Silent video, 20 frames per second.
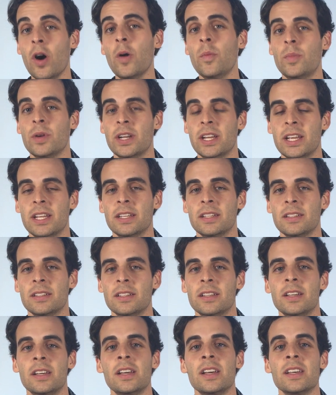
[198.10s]
open it,
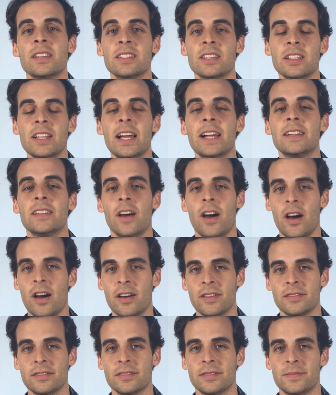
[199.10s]
select
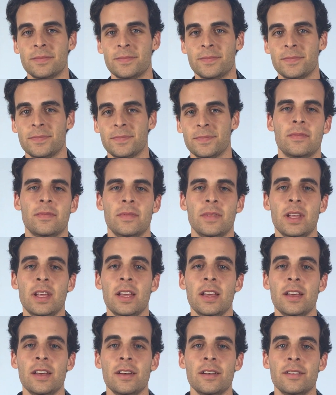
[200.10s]
Off.
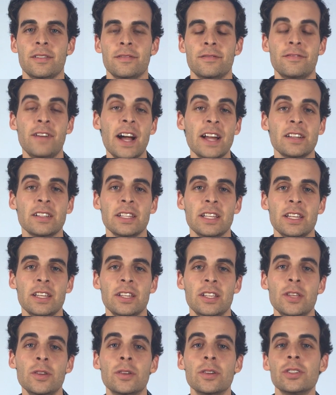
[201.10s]
Finally,
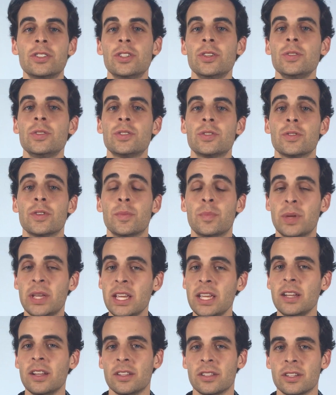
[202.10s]
you can choose to
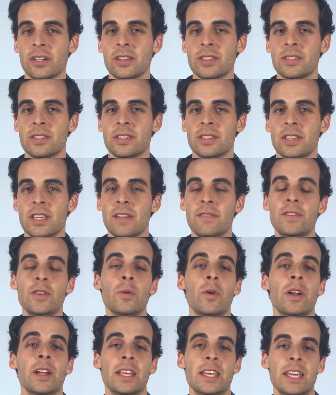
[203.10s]
repeat alerts if you
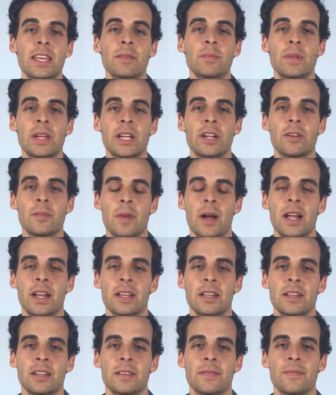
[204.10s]
want to keep being
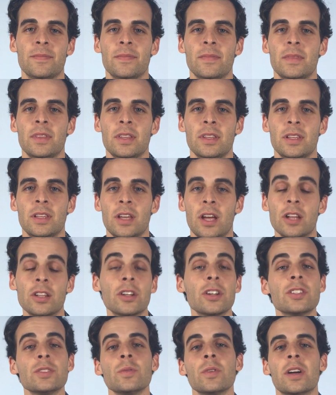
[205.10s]
reminded.
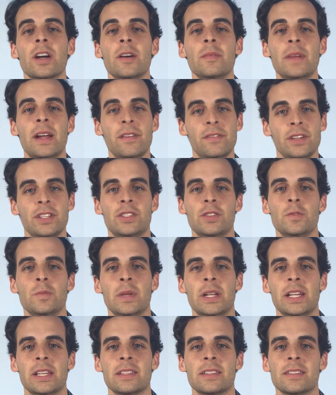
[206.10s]
Alerts will come every two
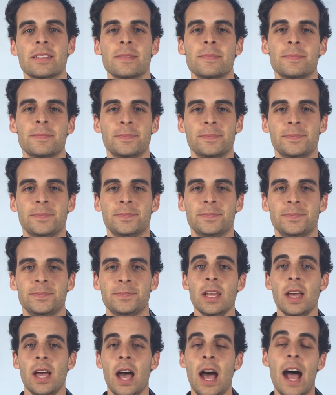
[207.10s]
minutes.
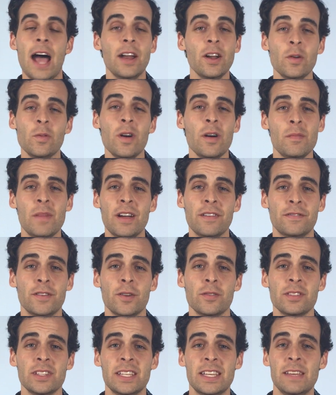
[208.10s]
I don't want my
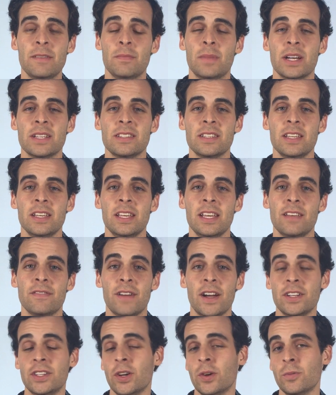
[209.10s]
phone to keep buzzing if
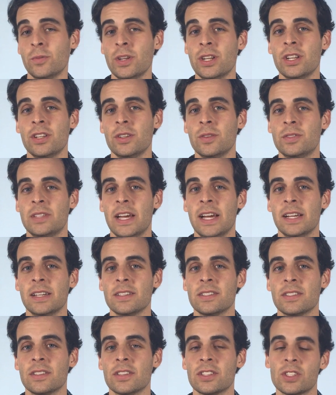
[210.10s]
I don't read a new
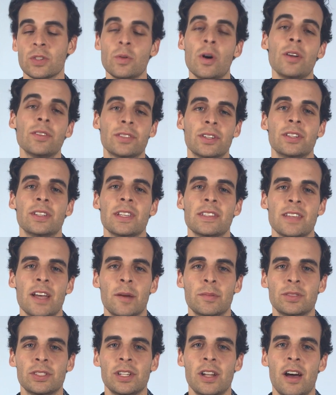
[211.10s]
text, so I'll turn this
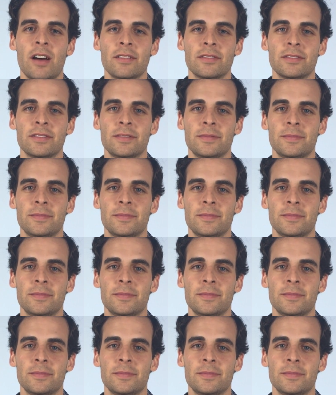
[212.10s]
option off.